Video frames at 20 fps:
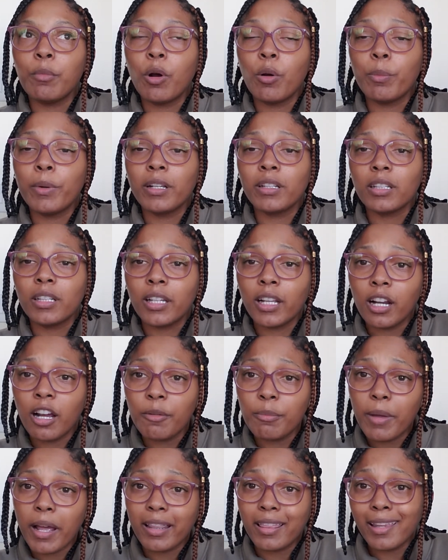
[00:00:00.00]
hoping to get
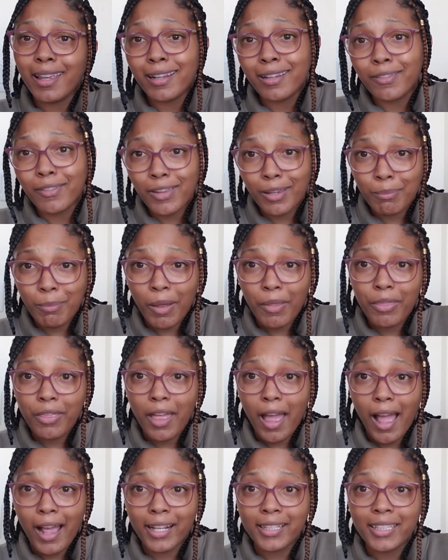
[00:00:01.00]
up at the end of the month
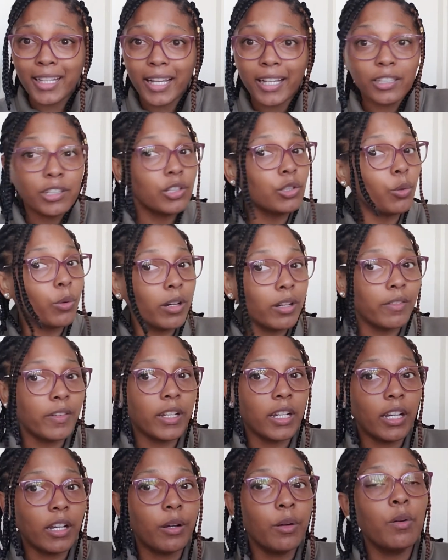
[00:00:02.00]
as a story
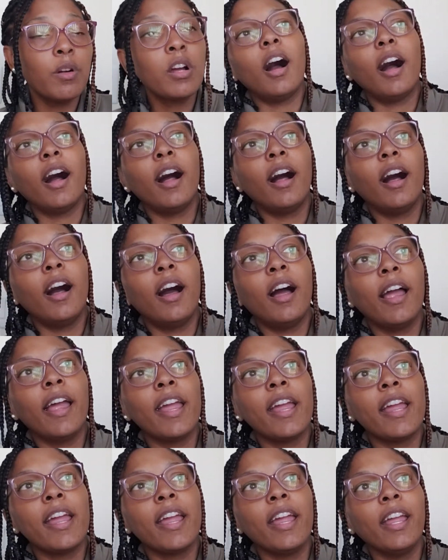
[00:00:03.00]
video.
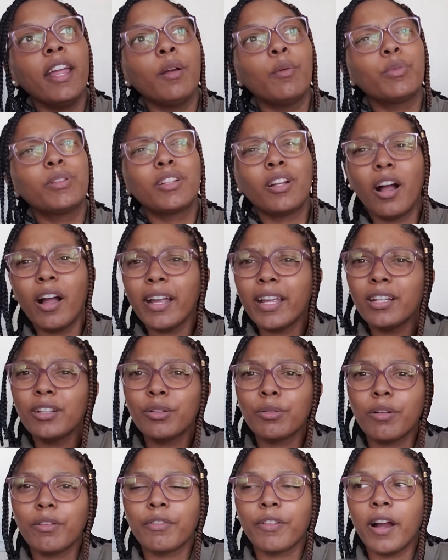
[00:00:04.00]
I was talking
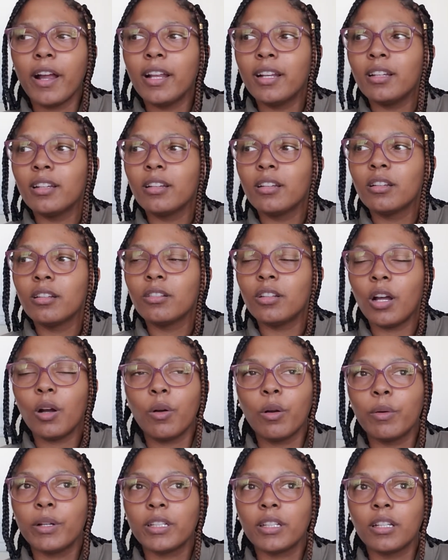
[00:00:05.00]
to a friend.
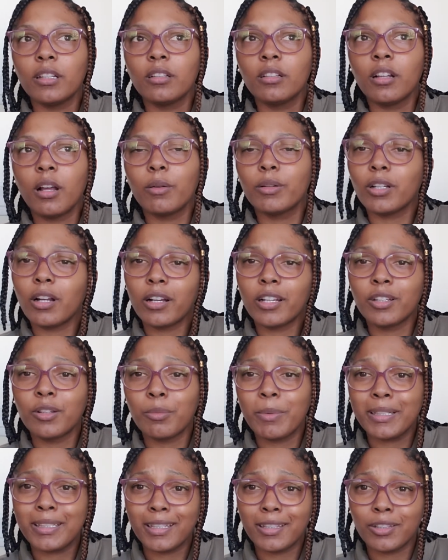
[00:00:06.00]
No, I wasn't. I was talking to
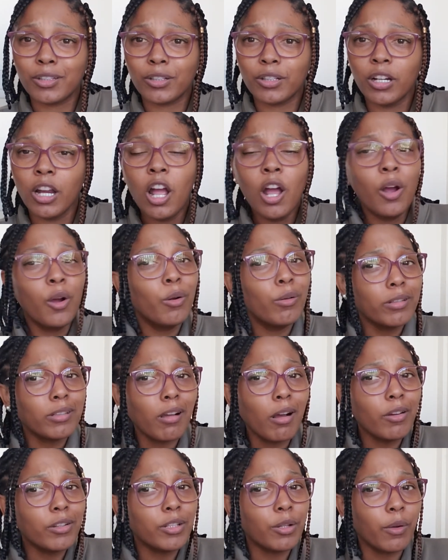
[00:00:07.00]
my sister, who is
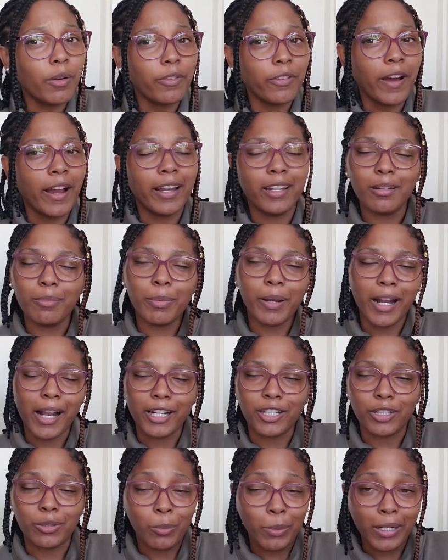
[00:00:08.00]
also a friend, but I
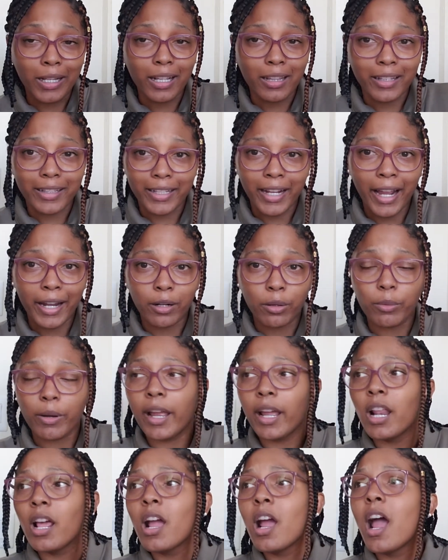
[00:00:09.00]
just want to get the title
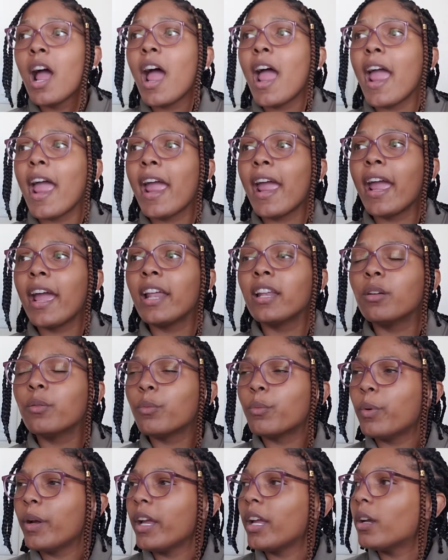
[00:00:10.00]
right. And
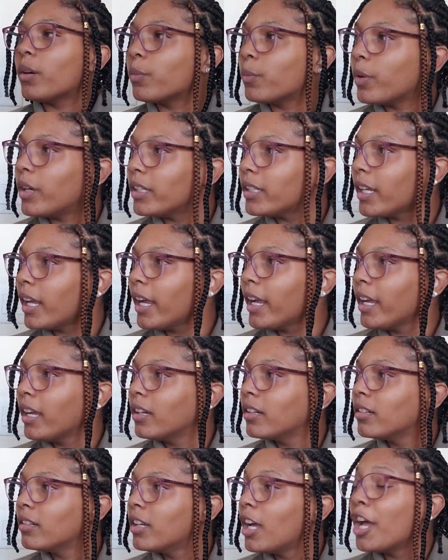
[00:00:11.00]
wait, was I?
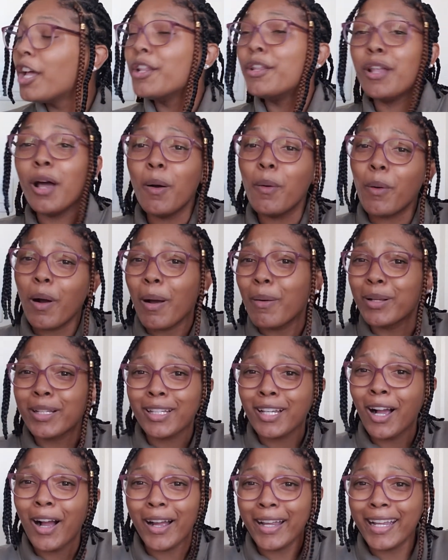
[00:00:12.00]
No, I
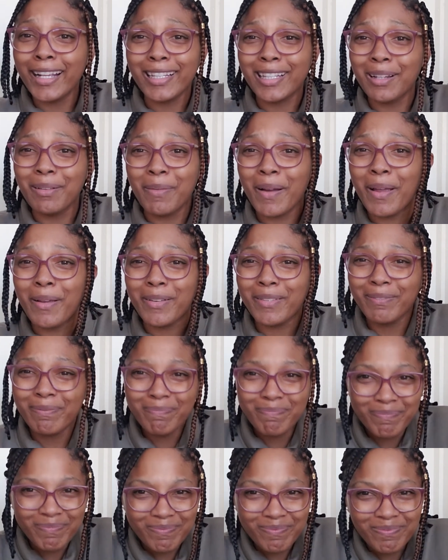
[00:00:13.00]
was talking to
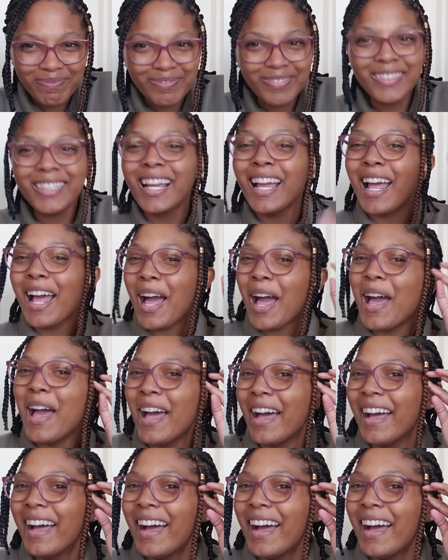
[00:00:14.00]
my...